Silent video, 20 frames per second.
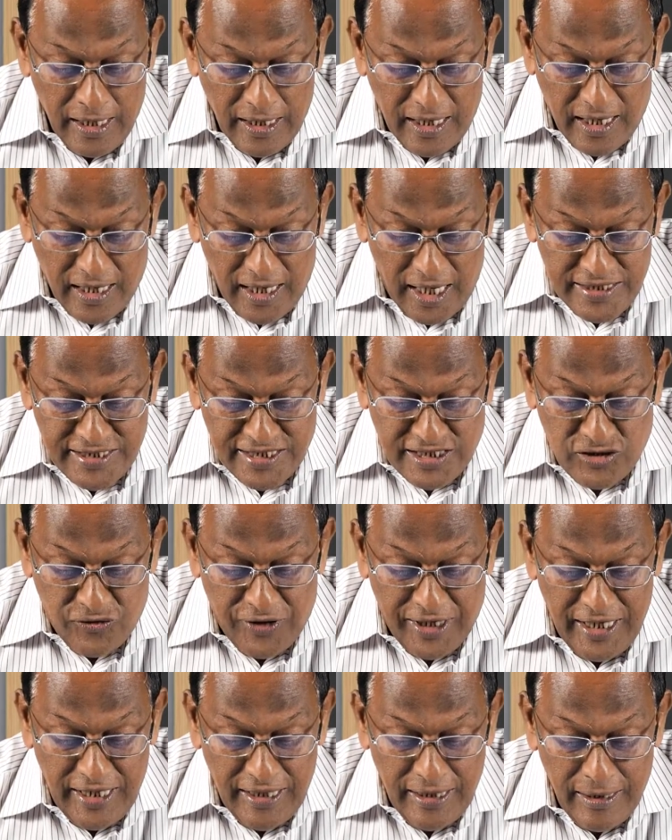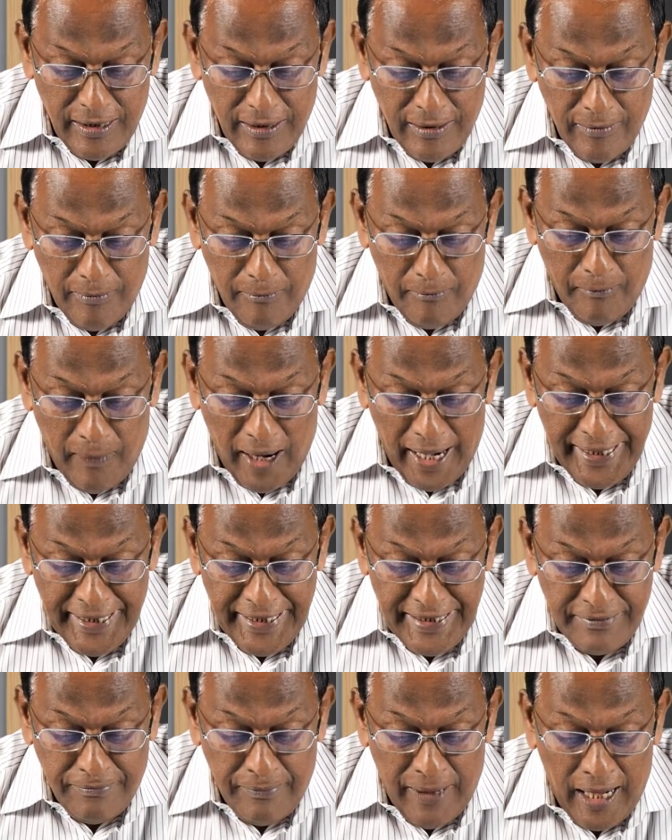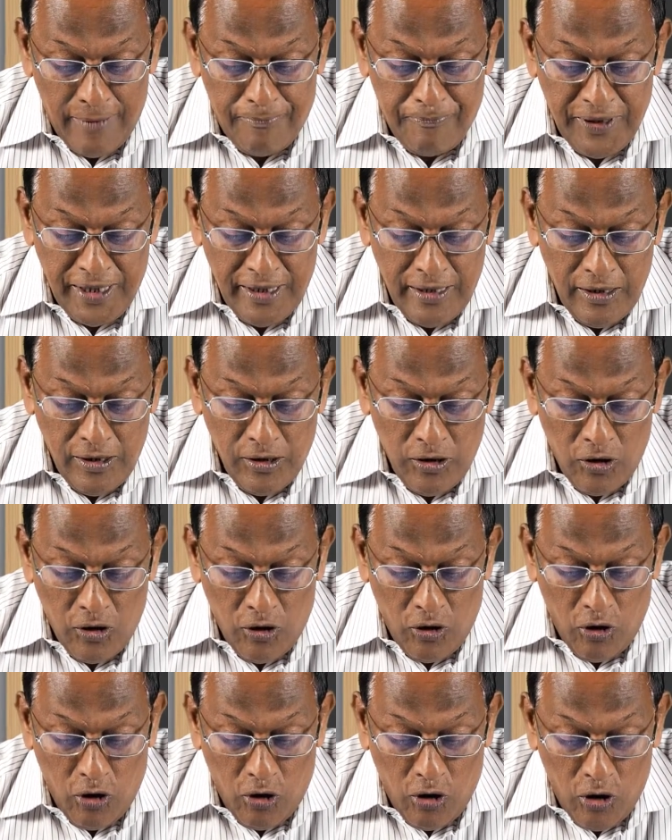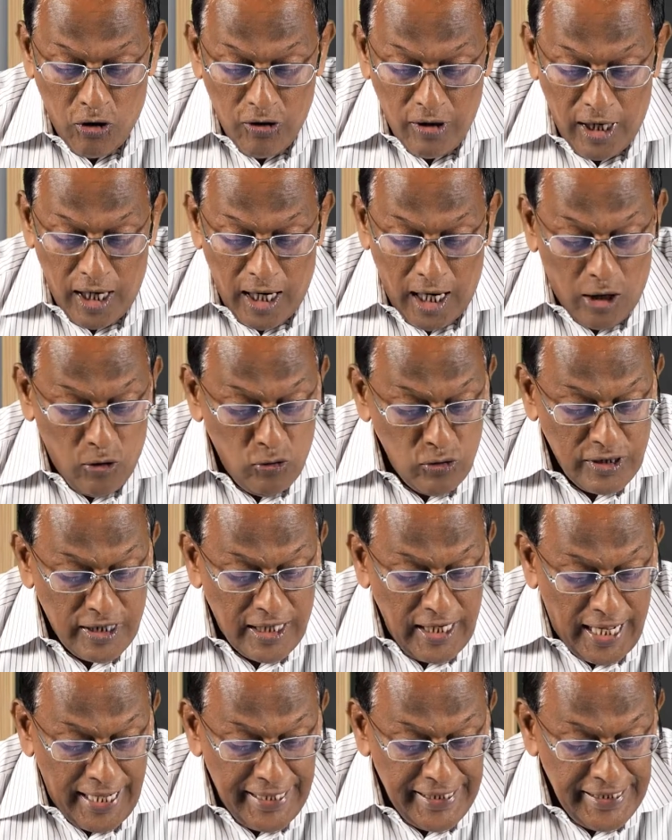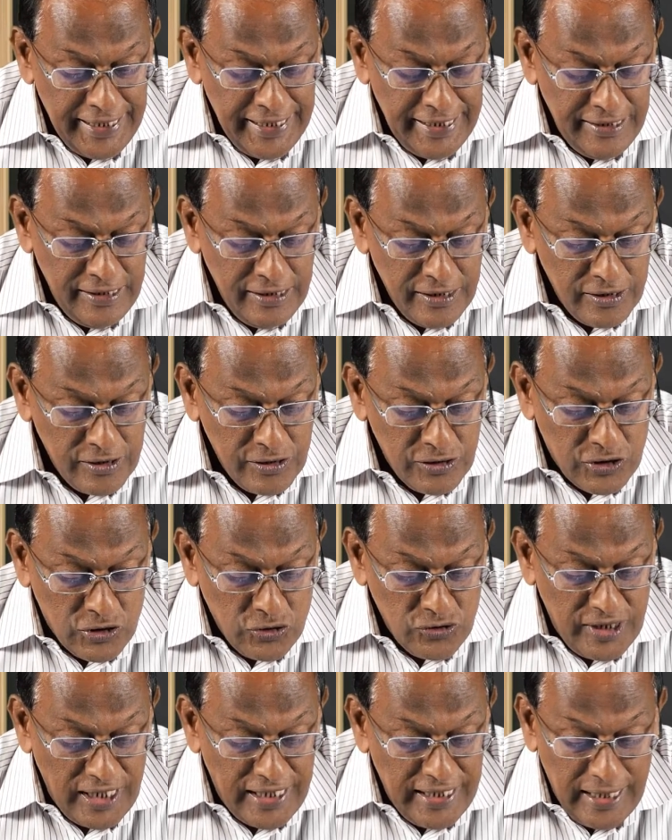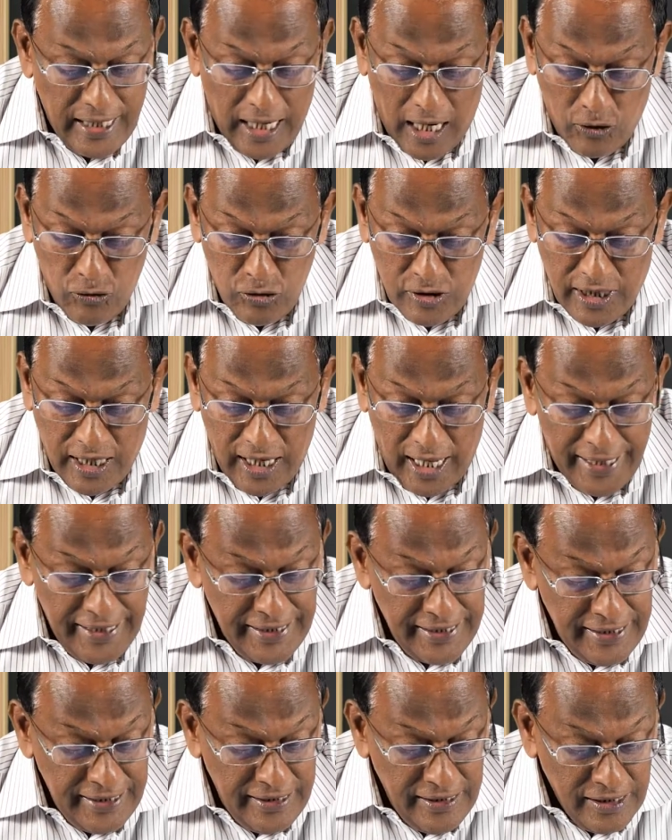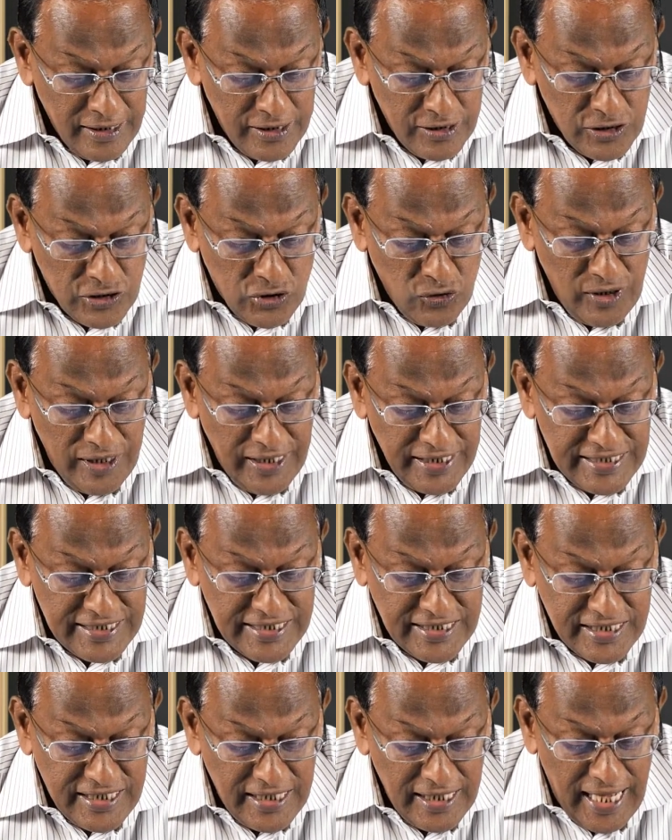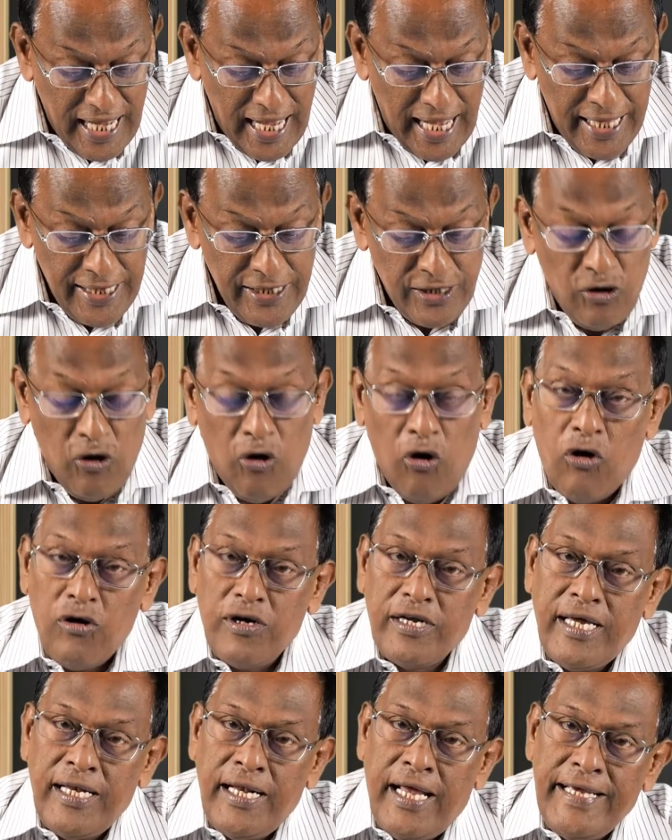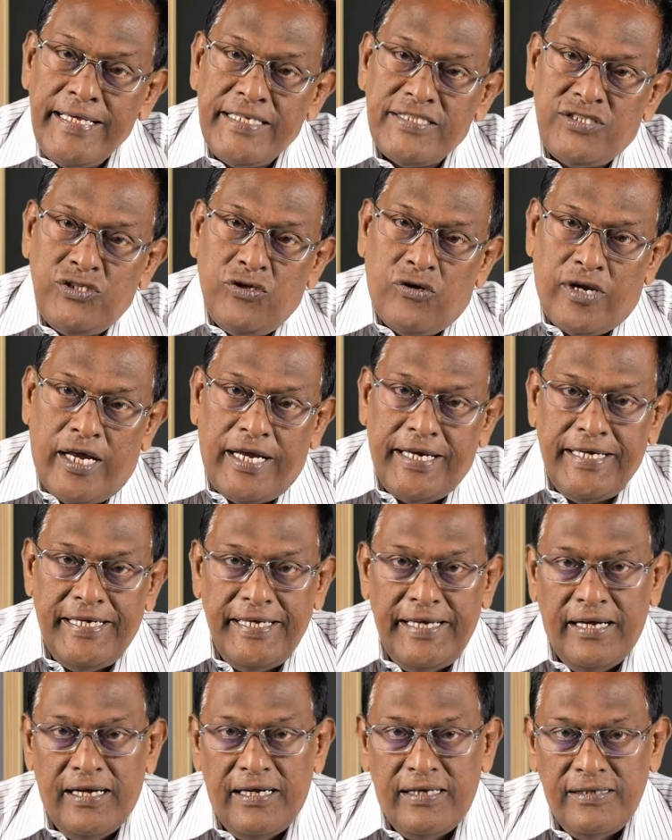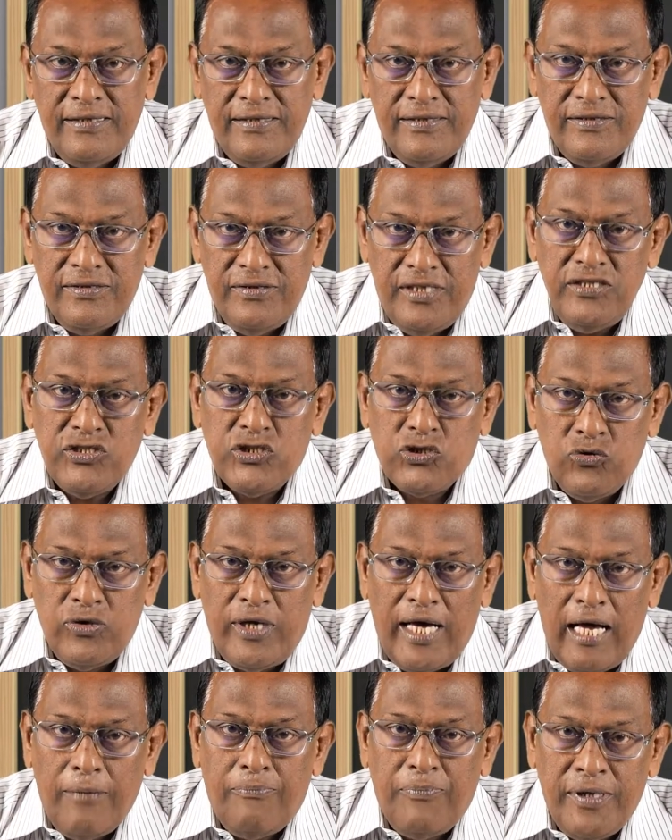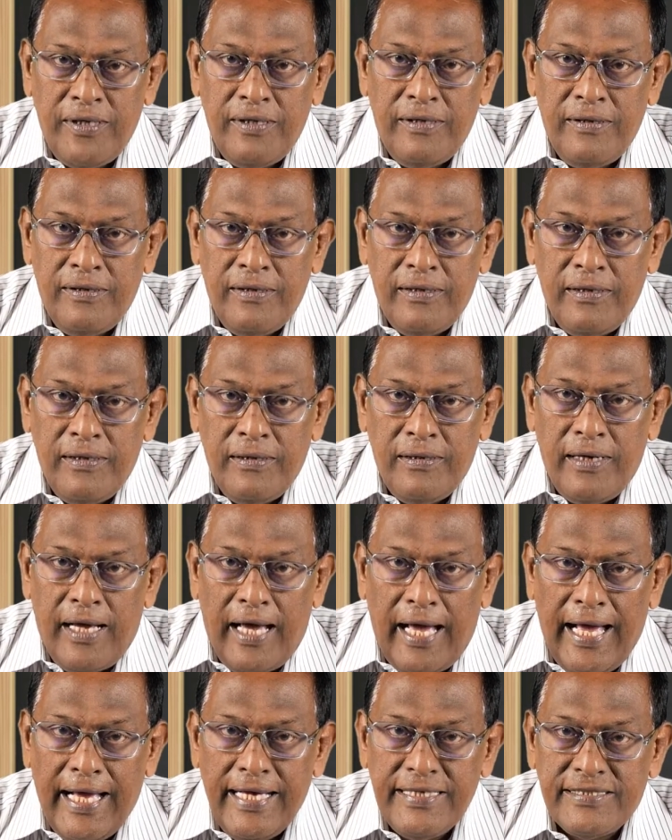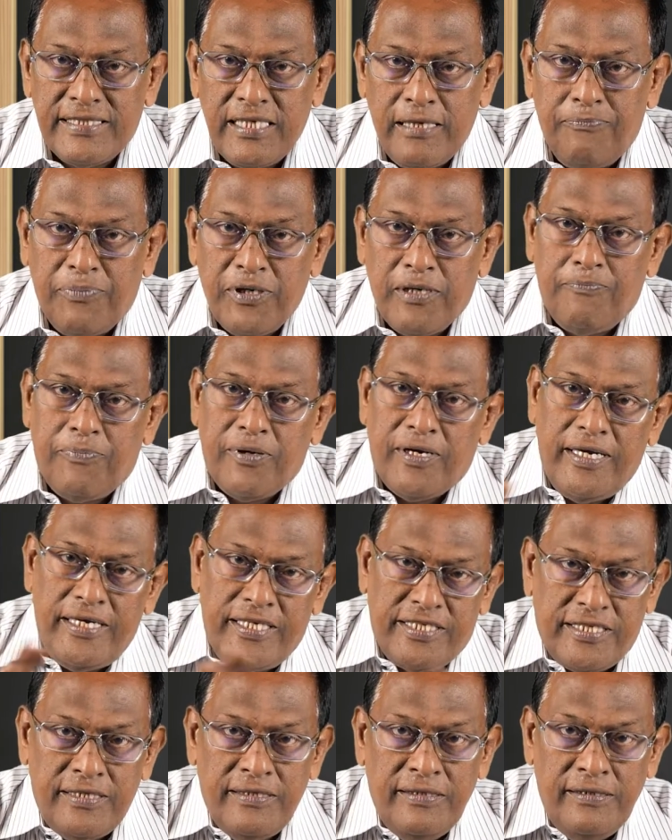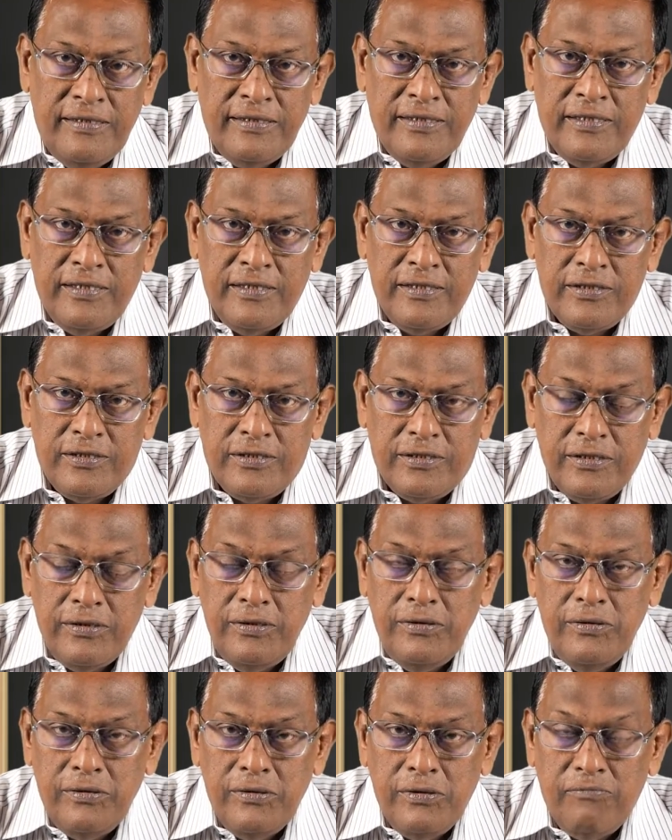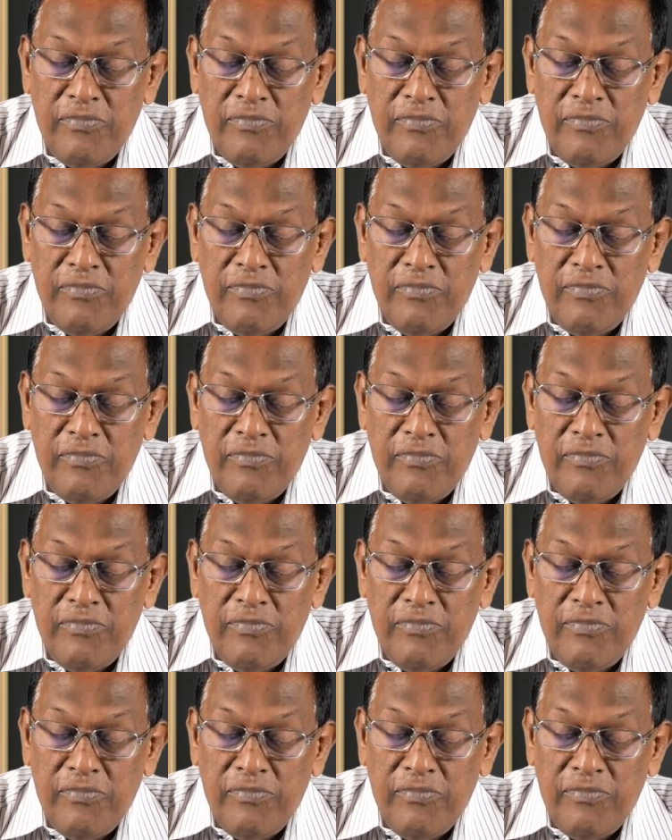clustering, mind mapping, or outlining to list and organize your idea. This should happen as a preparation to